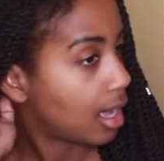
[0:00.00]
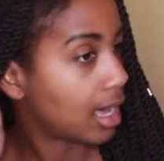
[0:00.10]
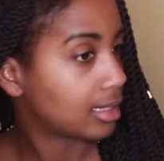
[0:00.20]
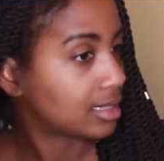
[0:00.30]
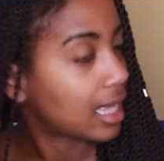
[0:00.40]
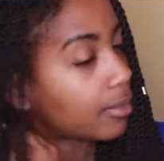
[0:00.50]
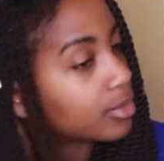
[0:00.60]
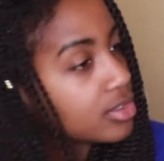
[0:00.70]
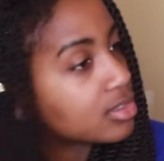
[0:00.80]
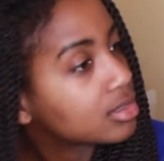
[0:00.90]

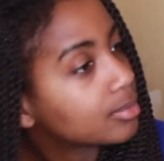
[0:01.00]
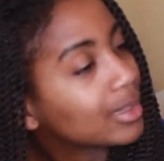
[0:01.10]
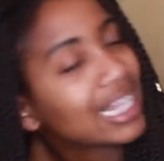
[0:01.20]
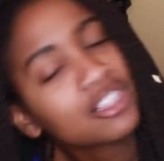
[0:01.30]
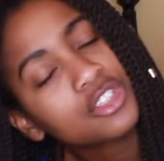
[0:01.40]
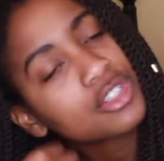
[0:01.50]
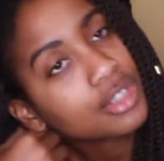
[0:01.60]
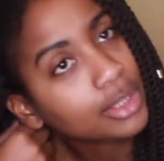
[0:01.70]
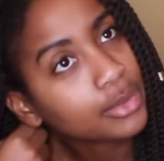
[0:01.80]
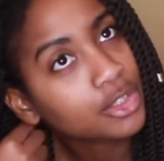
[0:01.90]
So but that's
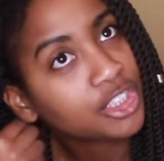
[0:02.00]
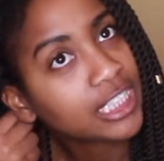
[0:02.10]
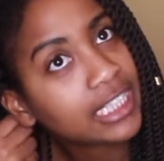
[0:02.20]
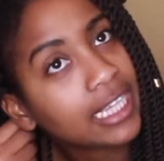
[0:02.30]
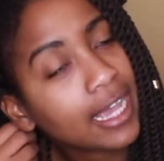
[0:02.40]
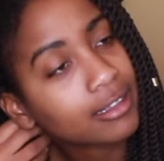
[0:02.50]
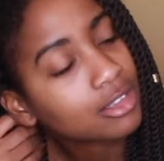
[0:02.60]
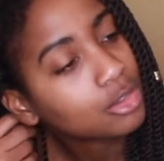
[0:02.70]
just closer to the end.